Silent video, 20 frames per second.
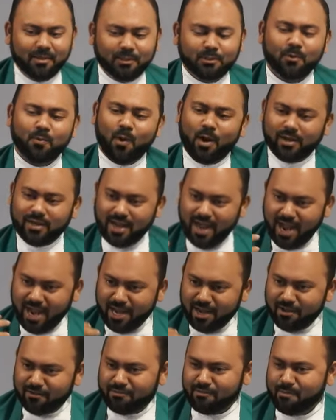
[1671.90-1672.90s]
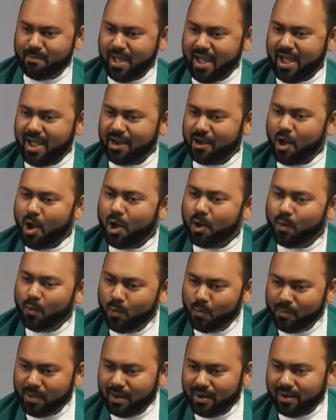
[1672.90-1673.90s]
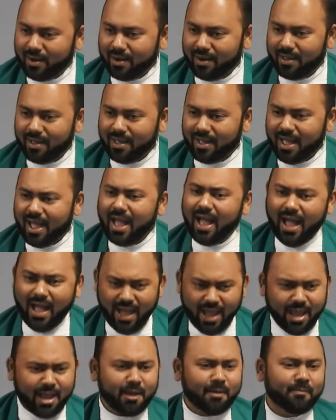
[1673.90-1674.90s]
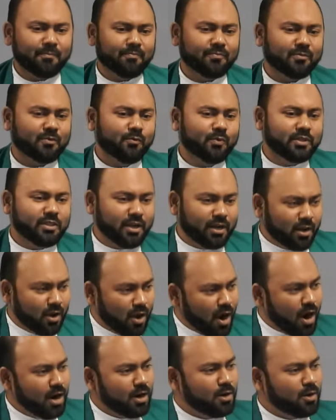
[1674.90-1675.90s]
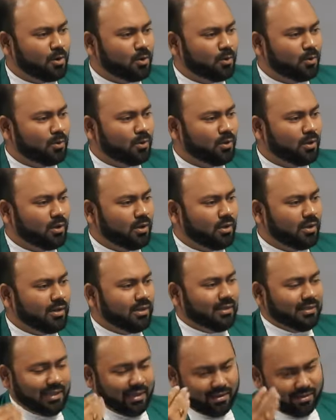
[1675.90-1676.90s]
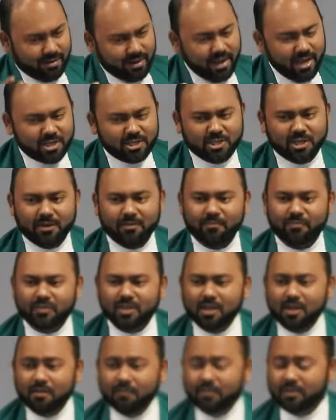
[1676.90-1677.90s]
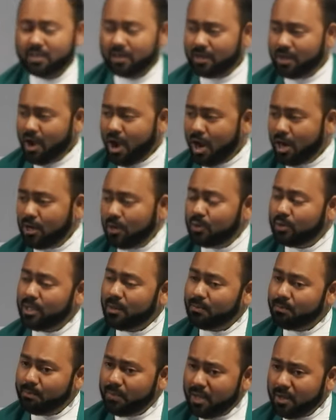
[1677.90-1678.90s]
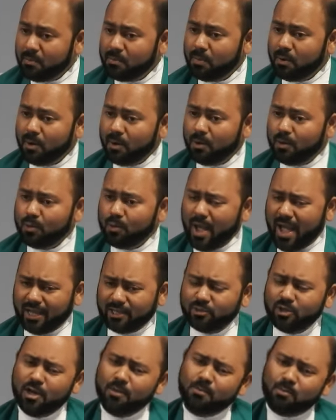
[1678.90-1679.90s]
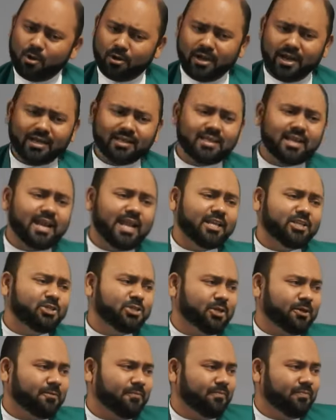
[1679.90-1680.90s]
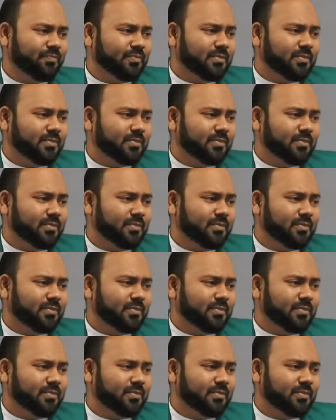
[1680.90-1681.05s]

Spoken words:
So what kind of man or woman I am with regard to the creation, with regard to the people who actually protect the nature?